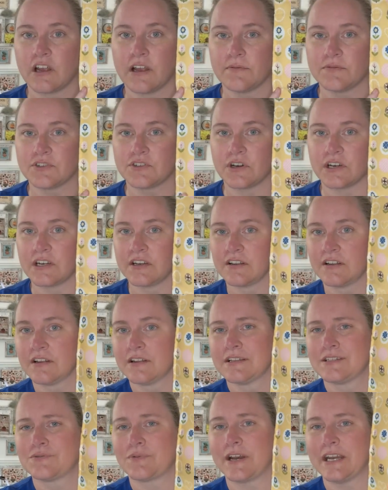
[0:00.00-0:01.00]
I was trying to,
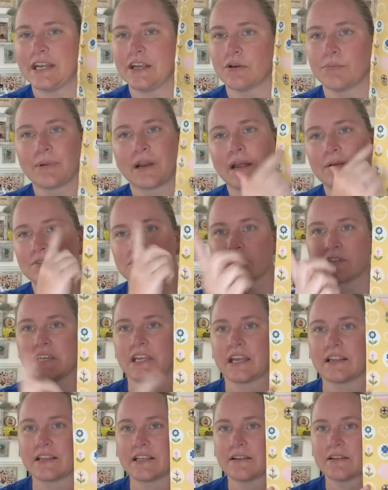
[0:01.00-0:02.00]
it's right here, but I was
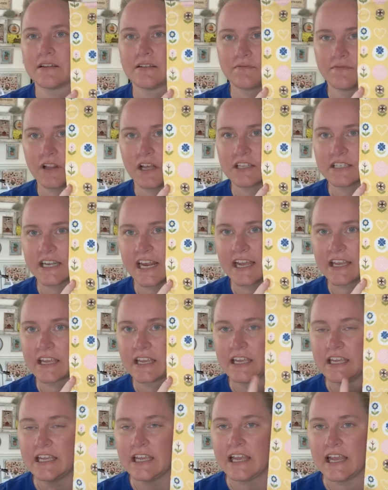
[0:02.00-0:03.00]
looking at the floss tag
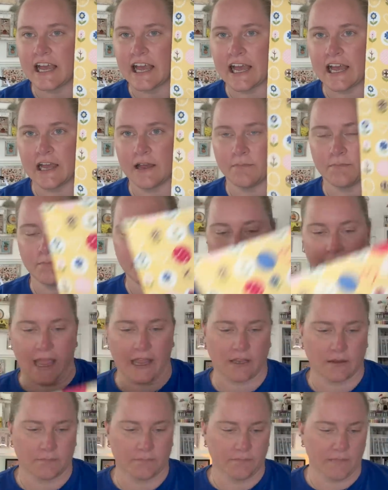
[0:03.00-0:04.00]

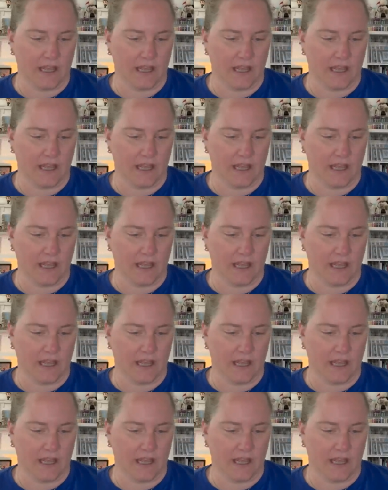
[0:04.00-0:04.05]
bag.